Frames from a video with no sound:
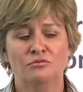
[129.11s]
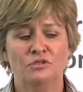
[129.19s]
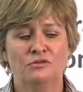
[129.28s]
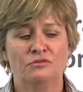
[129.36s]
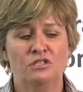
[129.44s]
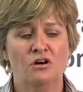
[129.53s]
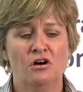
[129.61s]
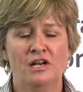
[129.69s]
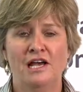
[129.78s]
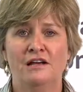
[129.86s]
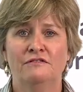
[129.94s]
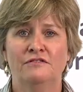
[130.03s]
was retired
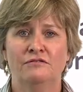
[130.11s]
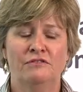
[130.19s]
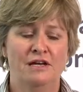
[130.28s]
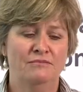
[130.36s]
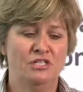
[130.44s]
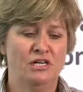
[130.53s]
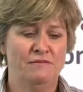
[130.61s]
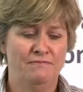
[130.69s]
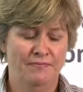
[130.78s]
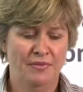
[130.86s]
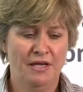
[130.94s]
out of the RAM team.